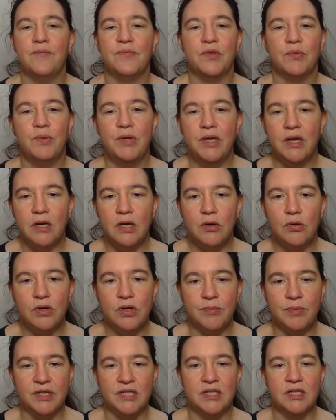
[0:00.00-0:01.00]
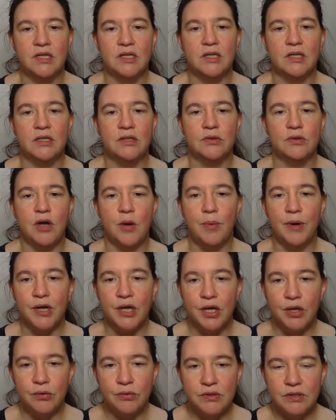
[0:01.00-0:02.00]
We're going to look in particular into Goppa
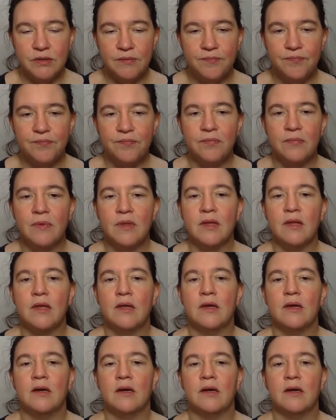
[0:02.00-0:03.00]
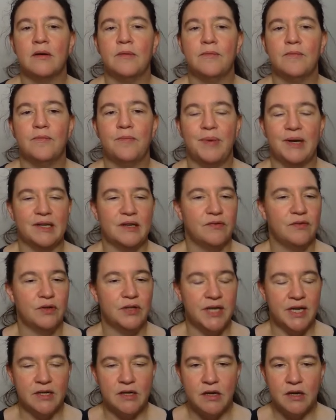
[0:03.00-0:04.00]
codes. But if you
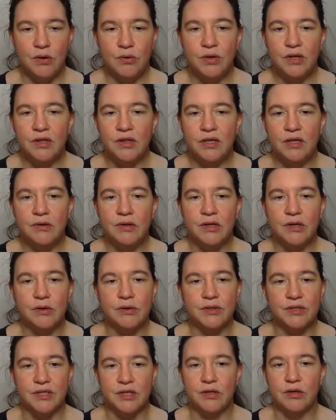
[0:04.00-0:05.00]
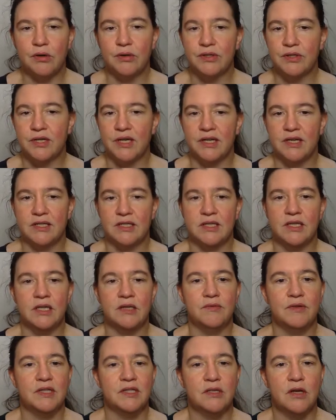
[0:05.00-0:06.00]
take a coding theory course, then you're also going to see
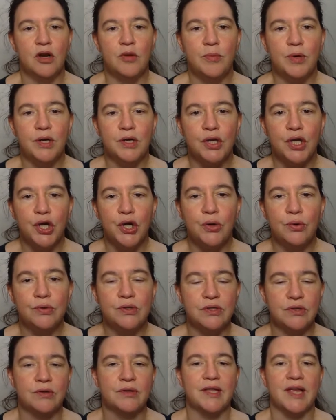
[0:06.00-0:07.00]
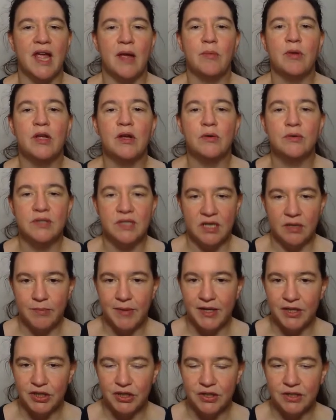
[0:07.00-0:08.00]
Reed-Solomon codes or the Hamming codes that I
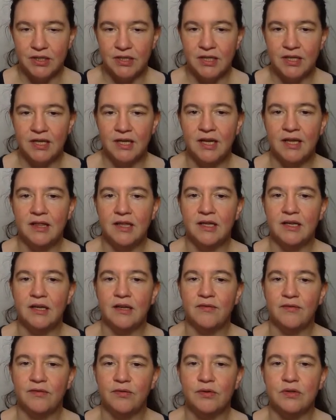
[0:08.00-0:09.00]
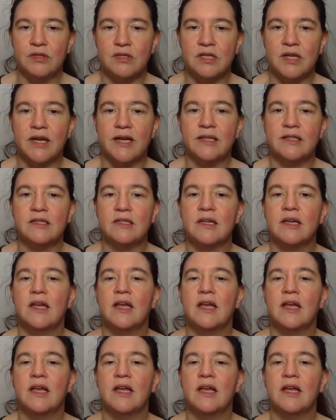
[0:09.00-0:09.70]
mentioned in the first slides.